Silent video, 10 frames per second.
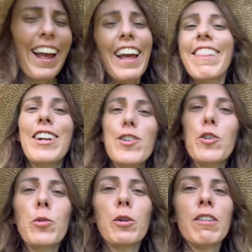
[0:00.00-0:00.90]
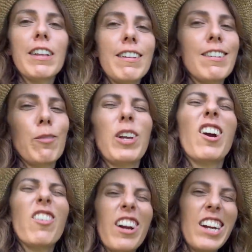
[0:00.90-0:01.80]
And then I do tours like this and I'm like,
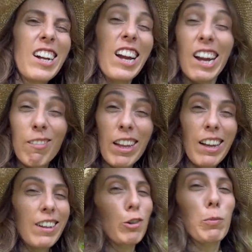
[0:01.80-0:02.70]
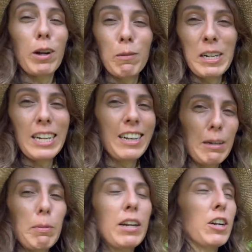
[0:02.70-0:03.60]
all right, I have that. I should probably make it
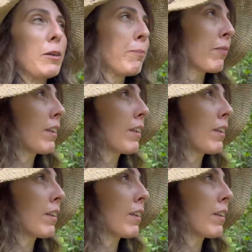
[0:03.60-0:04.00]
get better.